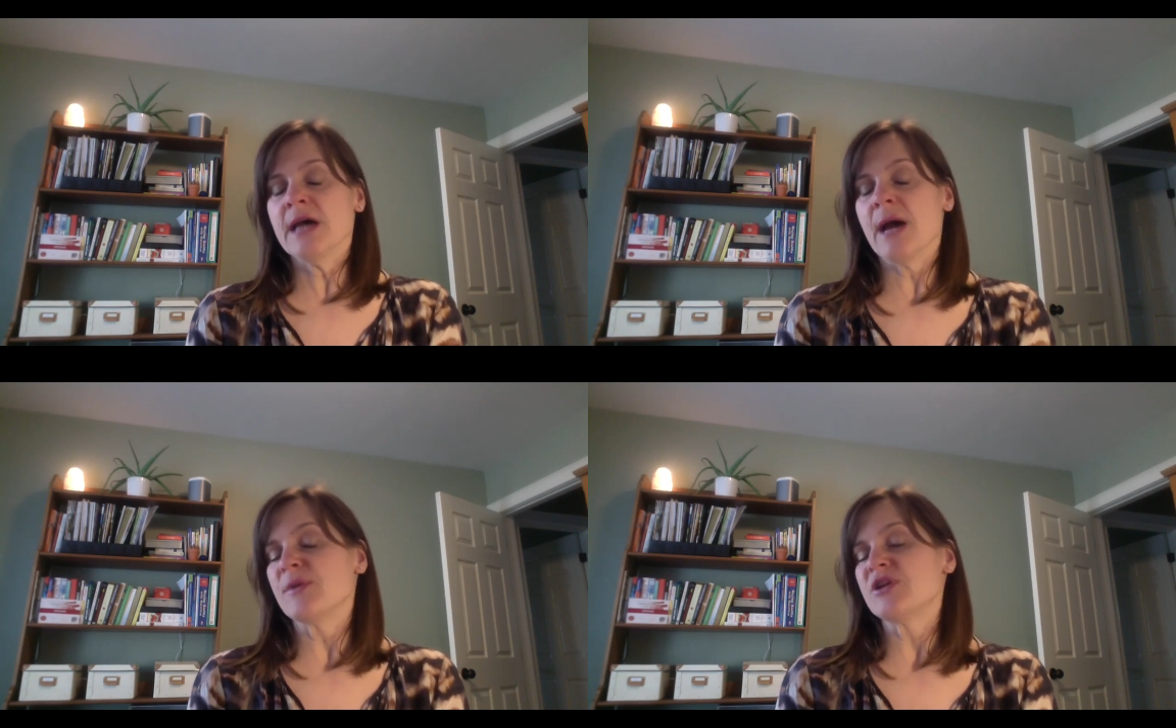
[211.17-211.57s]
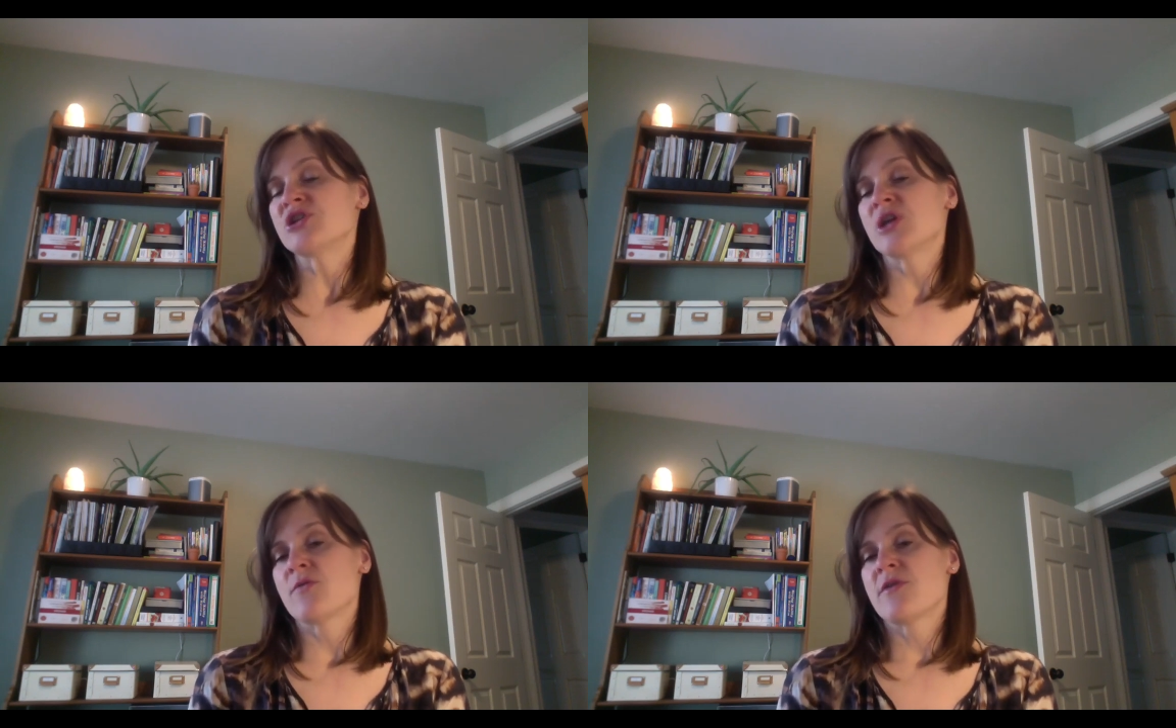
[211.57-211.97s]
I'm going to
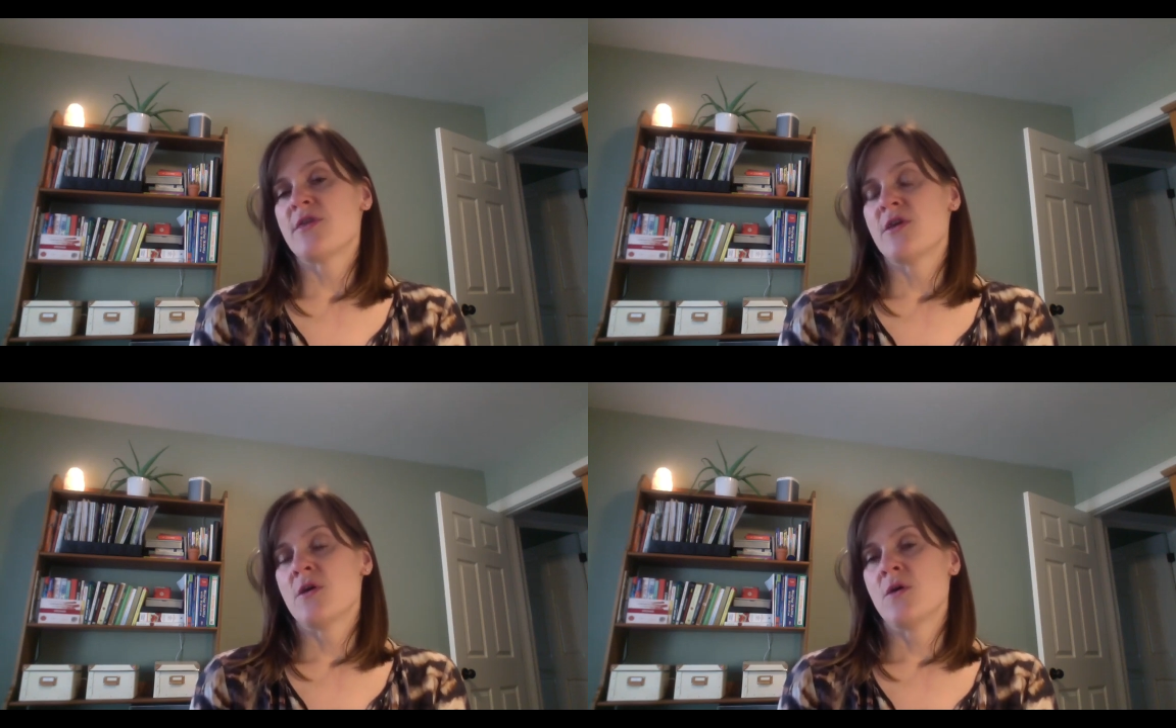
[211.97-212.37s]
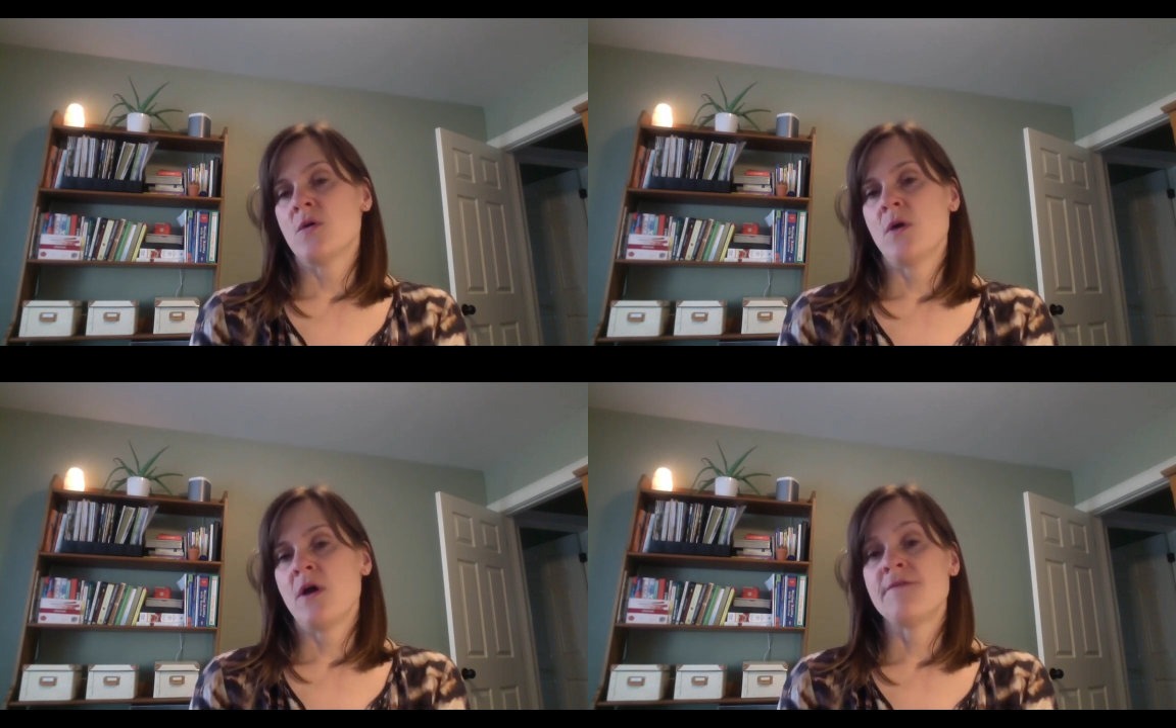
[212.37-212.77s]
share with
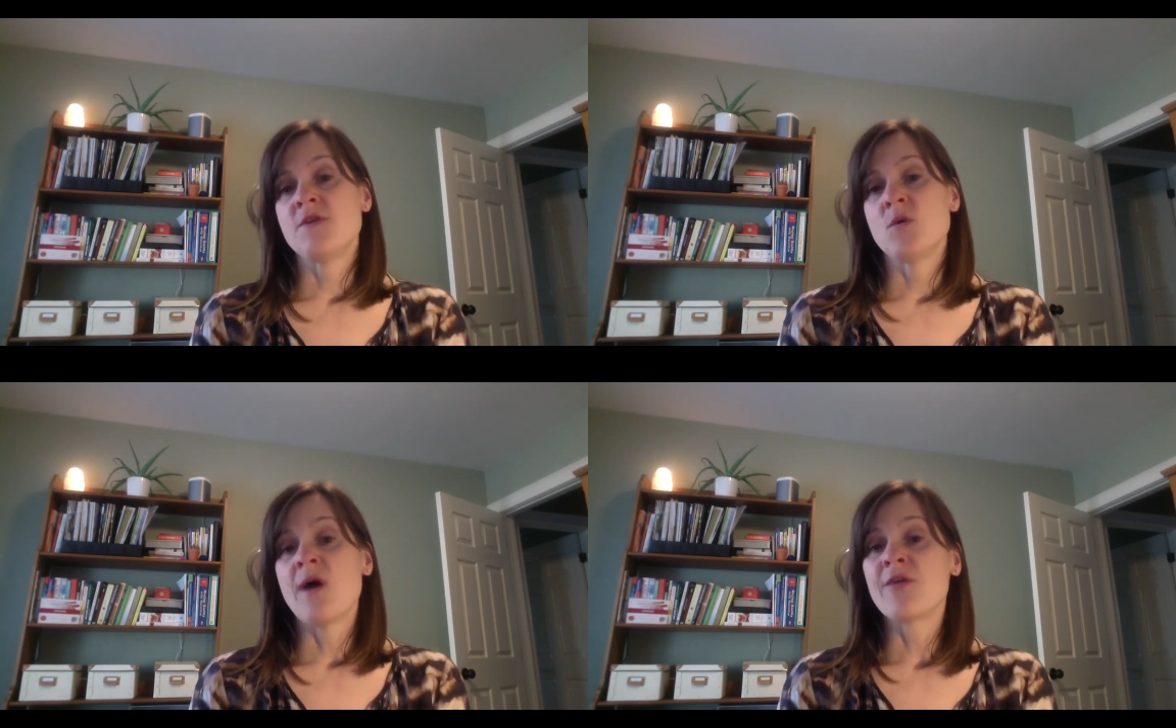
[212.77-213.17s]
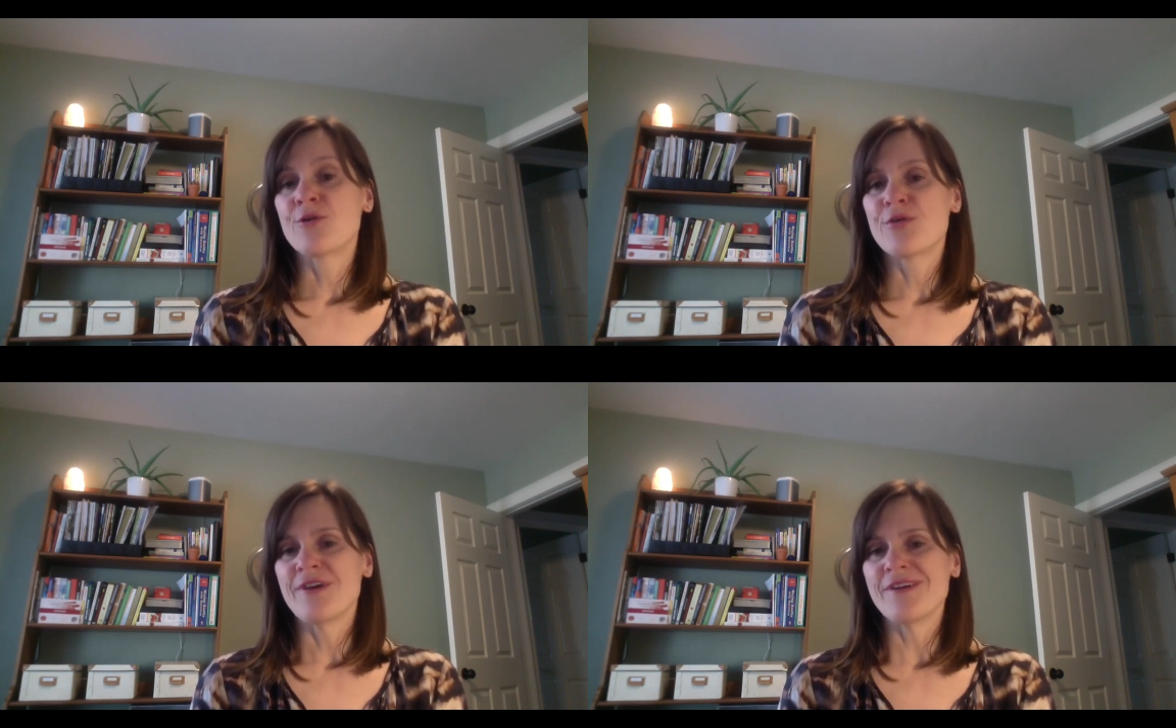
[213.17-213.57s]
you a few
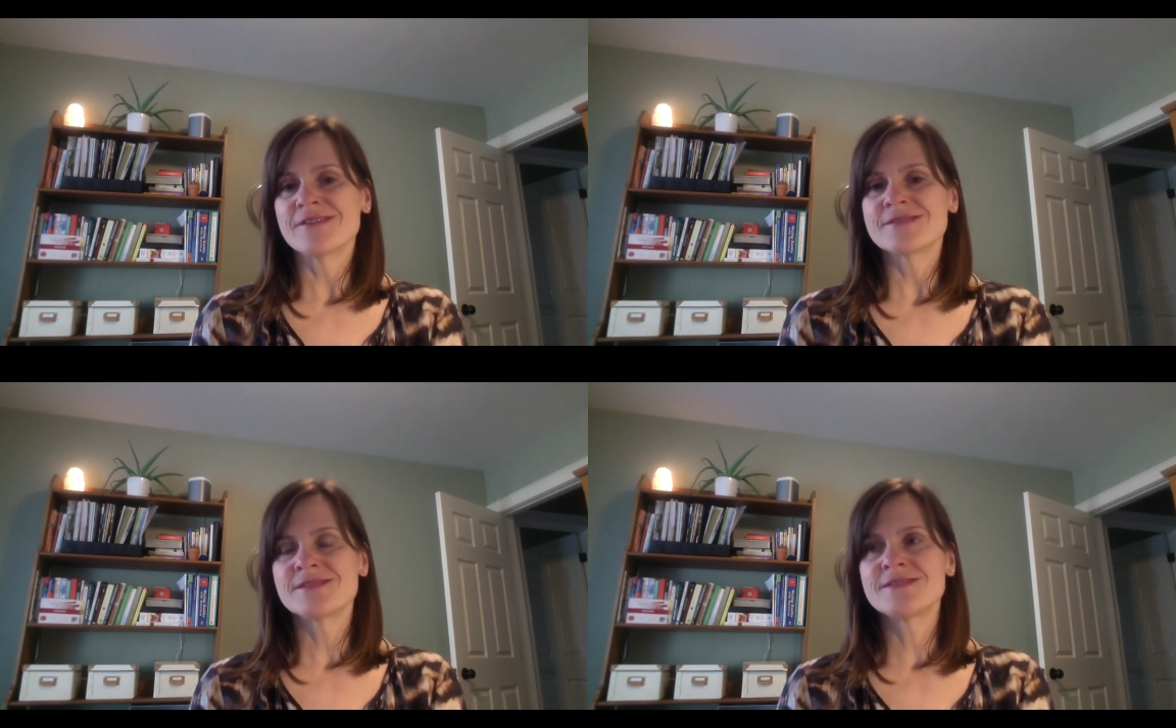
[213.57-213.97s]
other things.